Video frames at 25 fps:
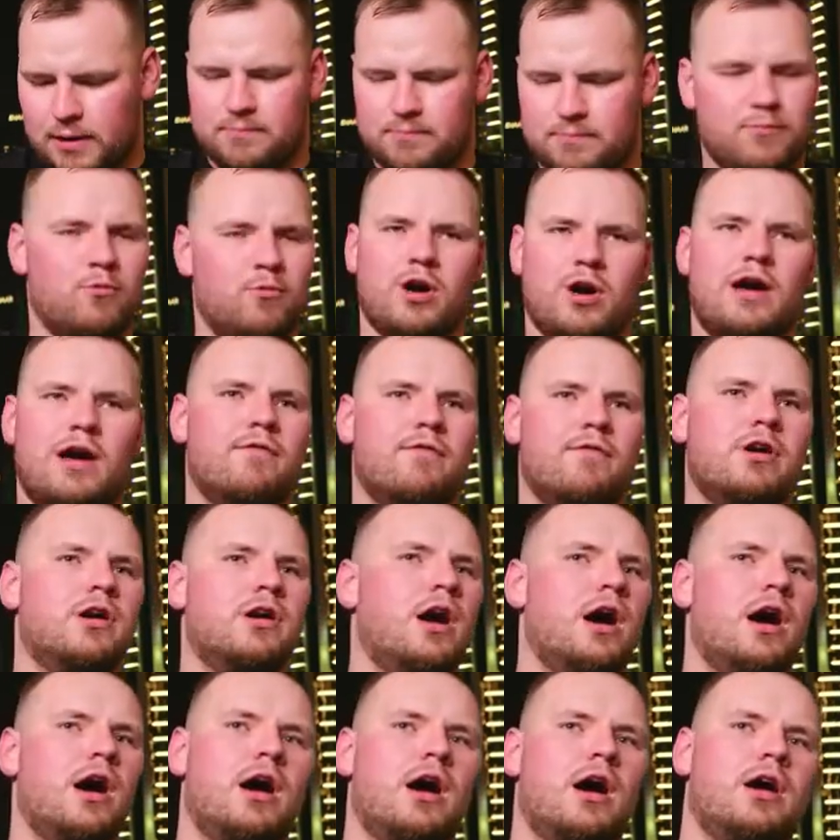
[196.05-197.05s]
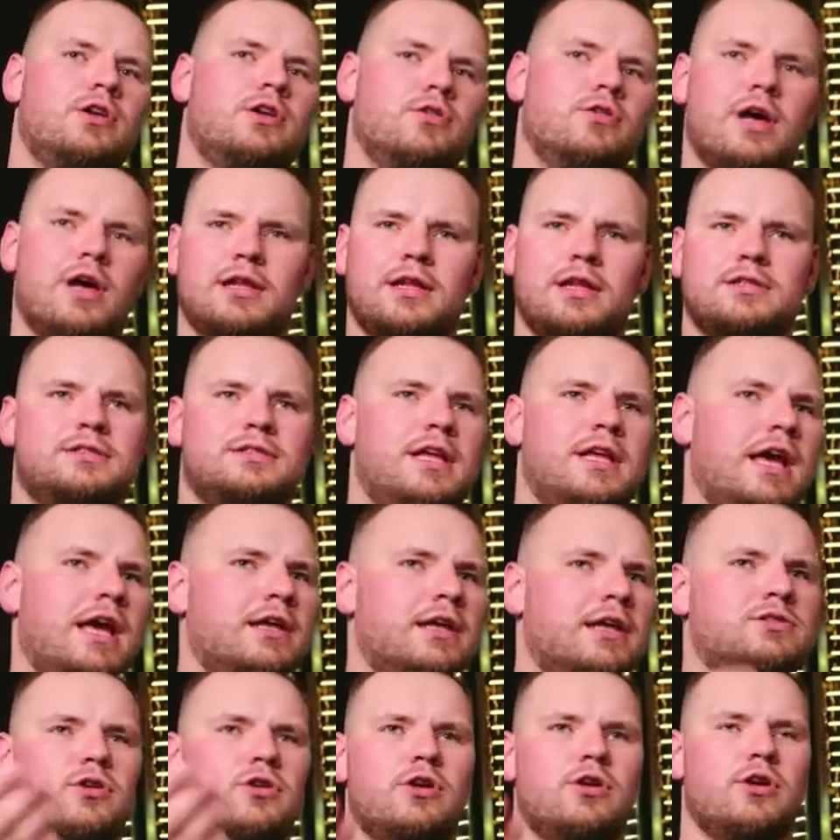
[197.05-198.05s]
wherever, United
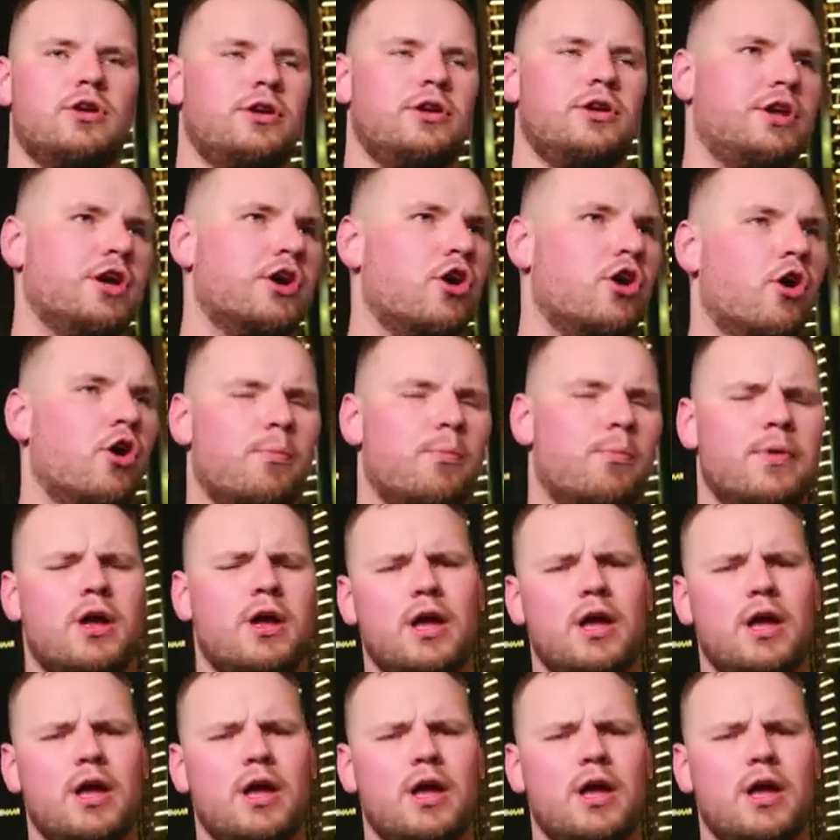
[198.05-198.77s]
States or Europe,